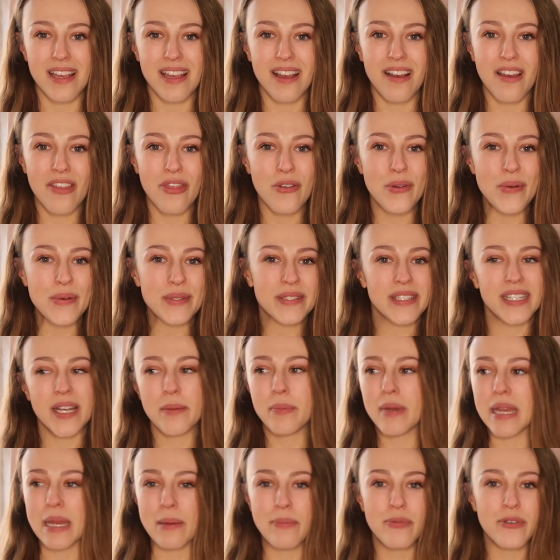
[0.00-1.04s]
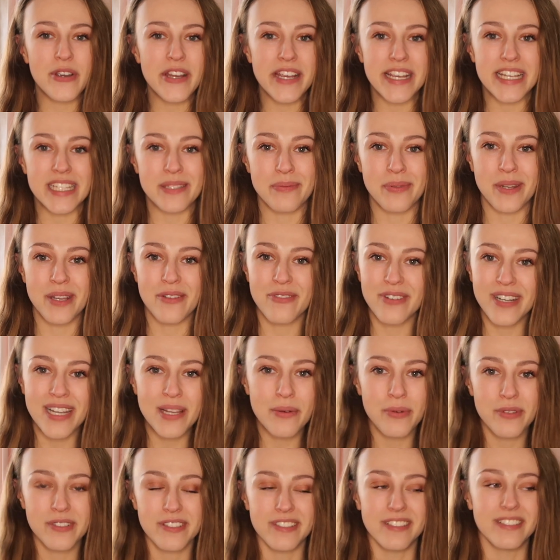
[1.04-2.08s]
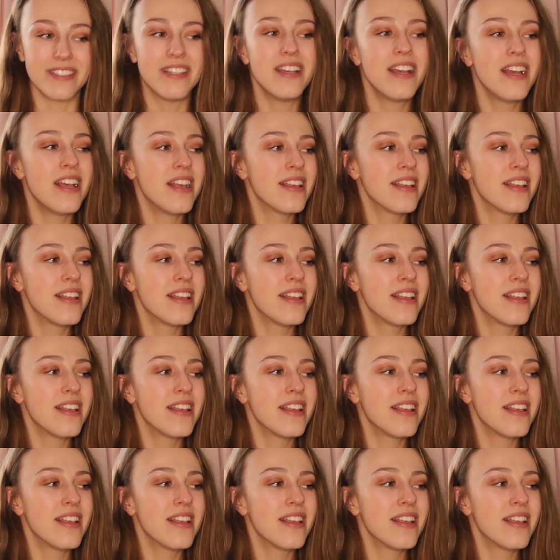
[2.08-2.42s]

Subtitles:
I thought it was going to be a breeze, but it really wasn't.